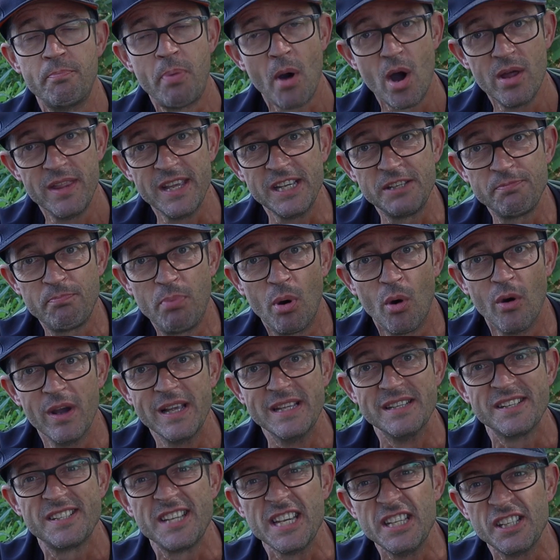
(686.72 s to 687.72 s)
by this
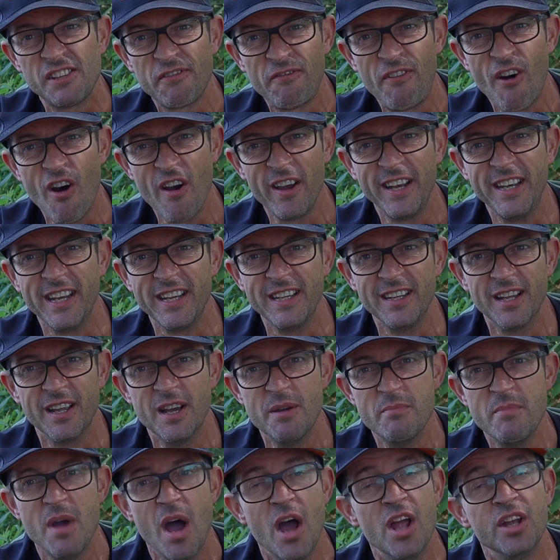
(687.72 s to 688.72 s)
point, since finding
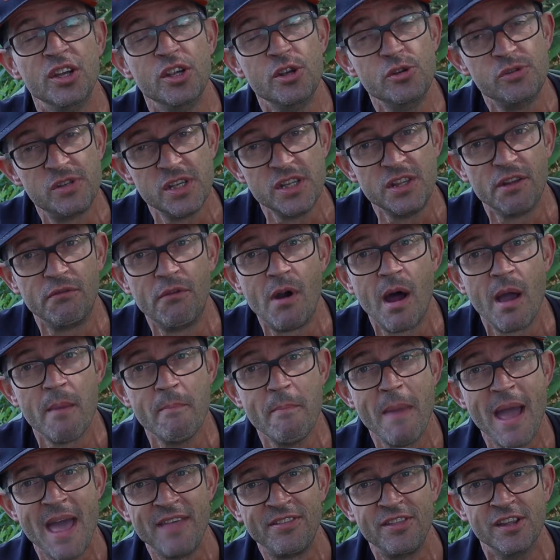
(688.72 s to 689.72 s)
them and using the right
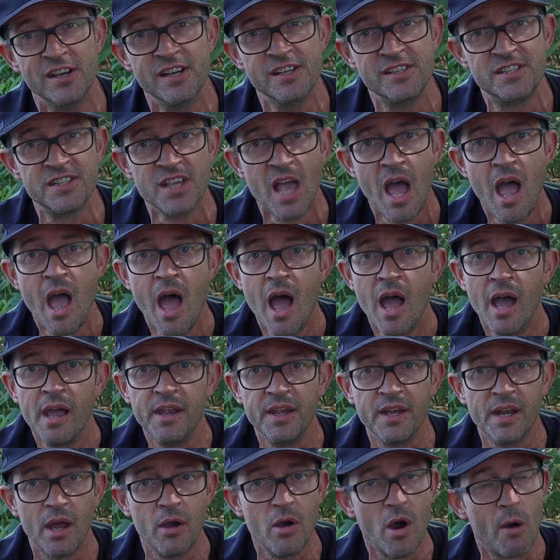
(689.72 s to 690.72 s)
methods,
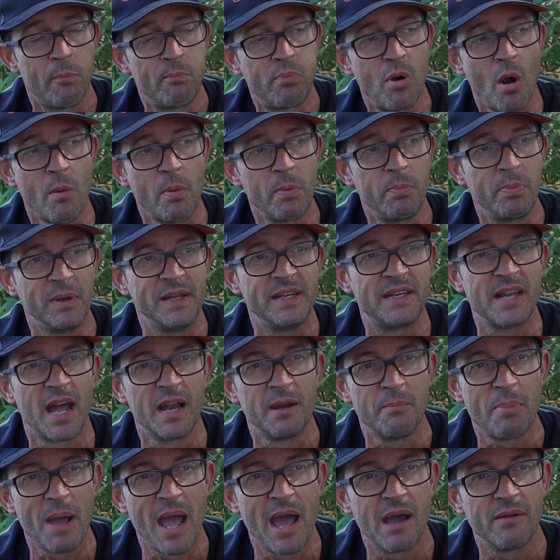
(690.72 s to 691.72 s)
you know, I've probably done
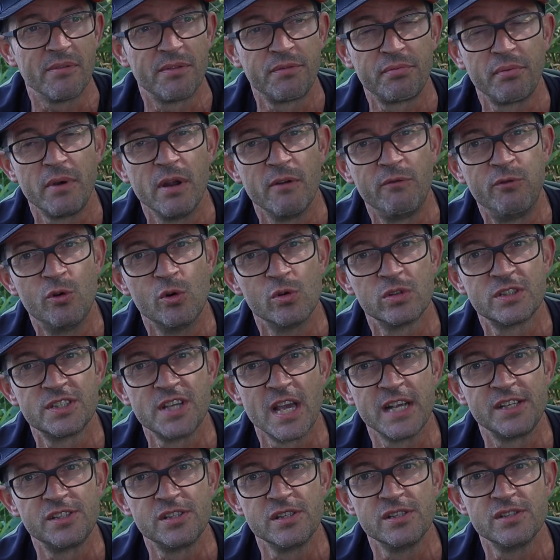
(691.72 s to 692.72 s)
about 3 or 4
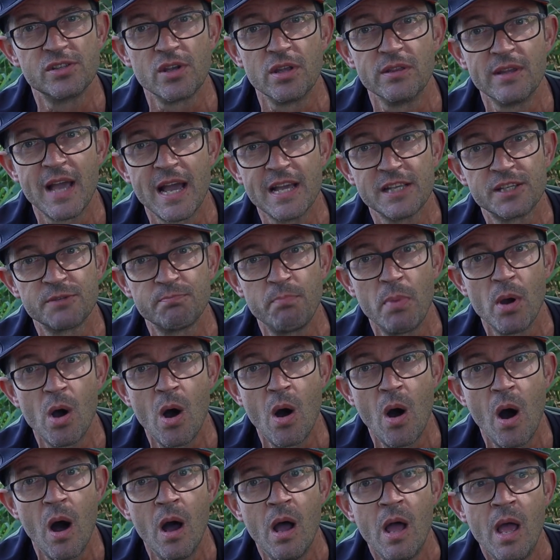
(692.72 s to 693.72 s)
sessions on that
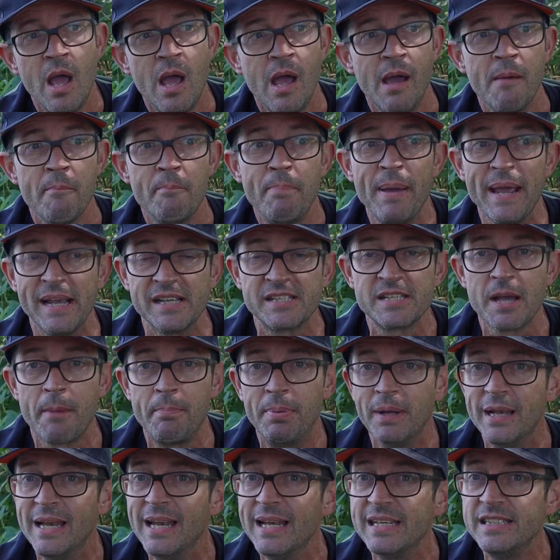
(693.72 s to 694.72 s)
spot, picked up
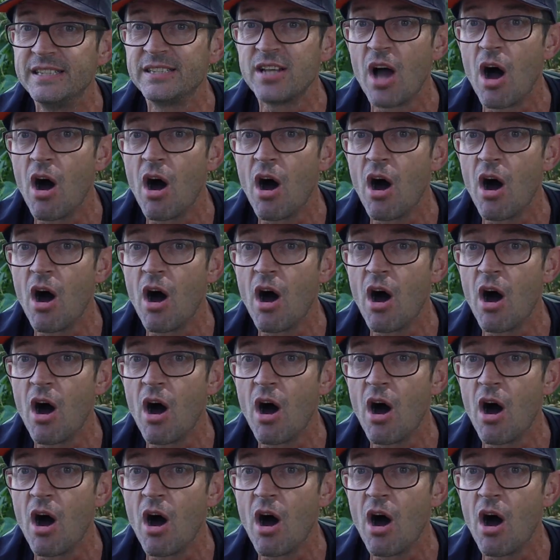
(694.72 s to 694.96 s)
at least